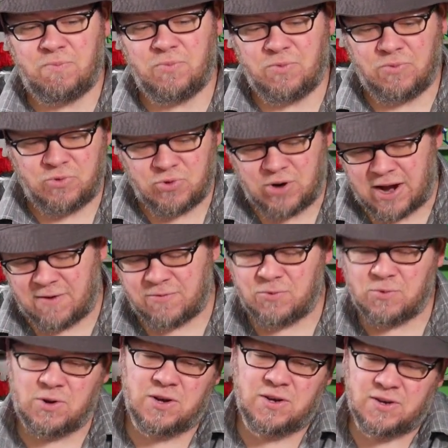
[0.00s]
draft
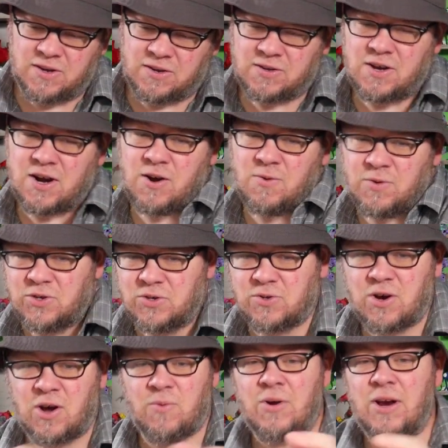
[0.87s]
one, discard one,
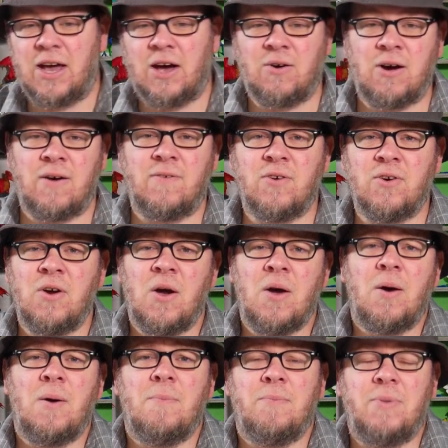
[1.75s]
draw one, however,
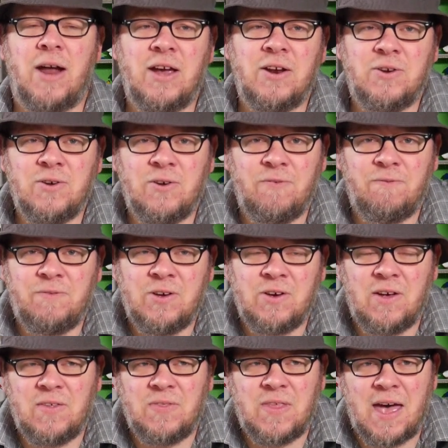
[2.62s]
but I do
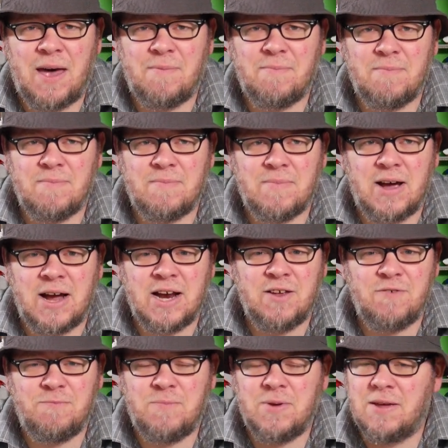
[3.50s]
feel that might
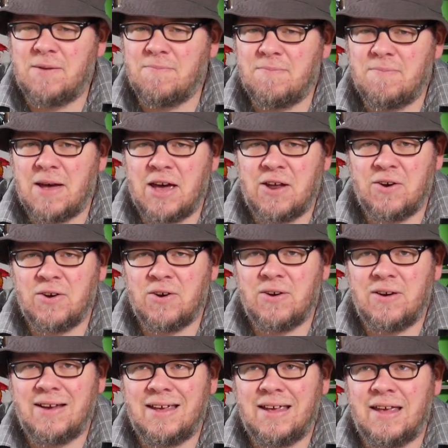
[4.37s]
have been
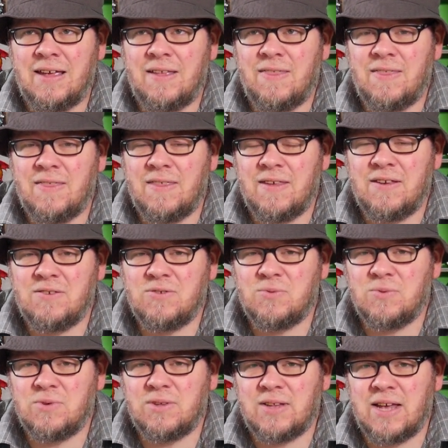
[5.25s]
better in this
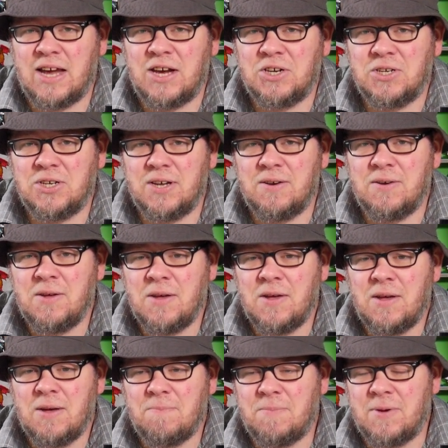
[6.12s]
relation,
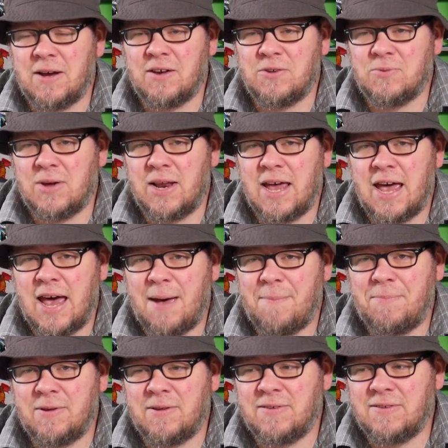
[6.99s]
because what
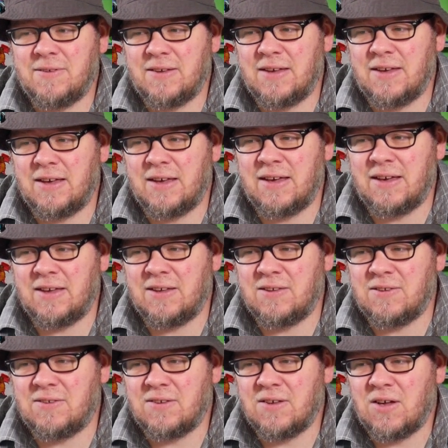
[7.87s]
happens
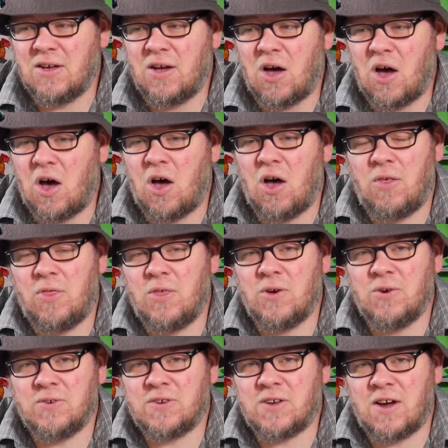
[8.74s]
is all
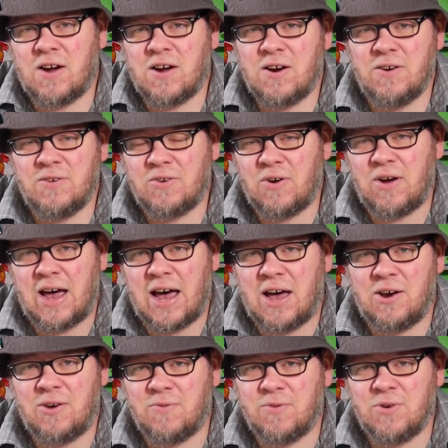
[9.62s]
those cards are
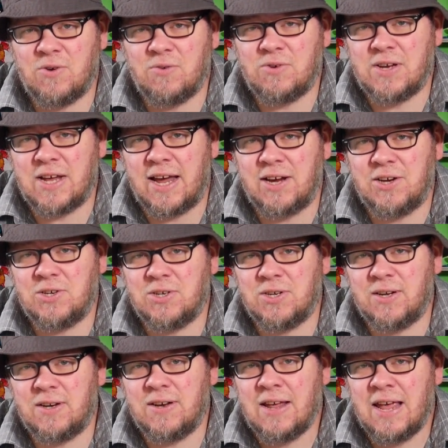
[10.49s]
out of
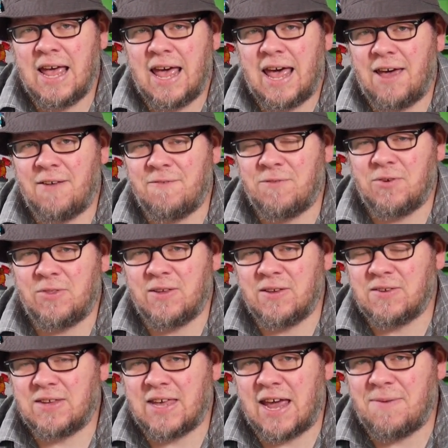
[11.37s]
rotation. And for
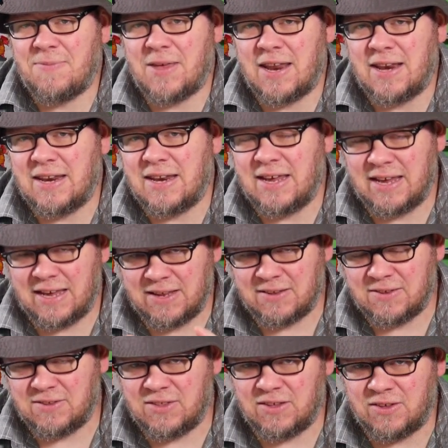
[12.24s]
this game that
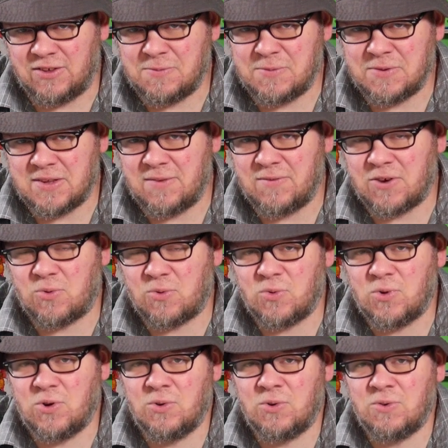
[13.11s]
needs the specific
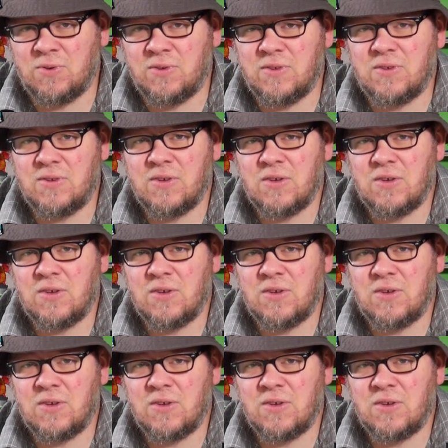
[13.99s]
runes,